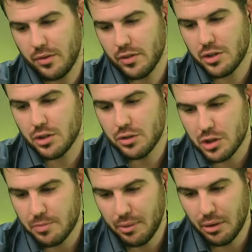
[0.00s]
We've got the Sun
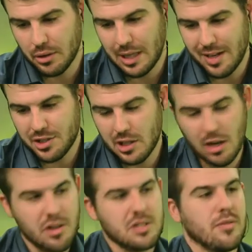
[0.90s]
Sport. Now
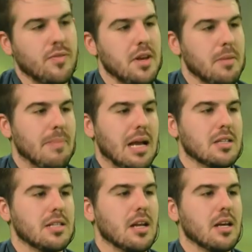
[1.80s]
Ancelotti's defending
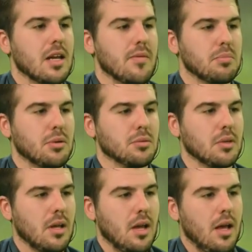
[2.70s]
Balotelli at Liverpool.
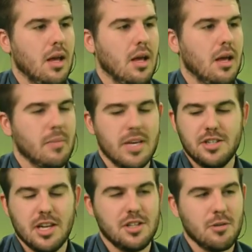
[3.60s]
Is
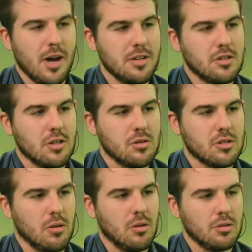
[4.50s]
he right to do
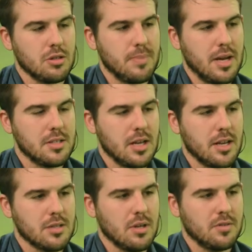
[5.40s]
so, or does Balotelli
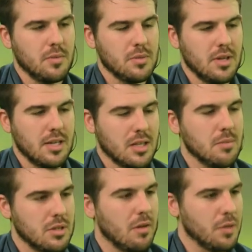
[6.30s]
have to ask
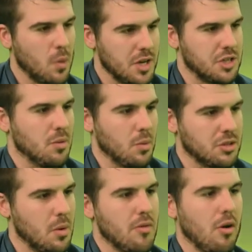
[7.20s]
himself the question, what's
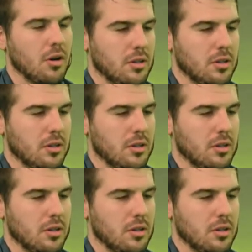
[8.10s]
going wrong?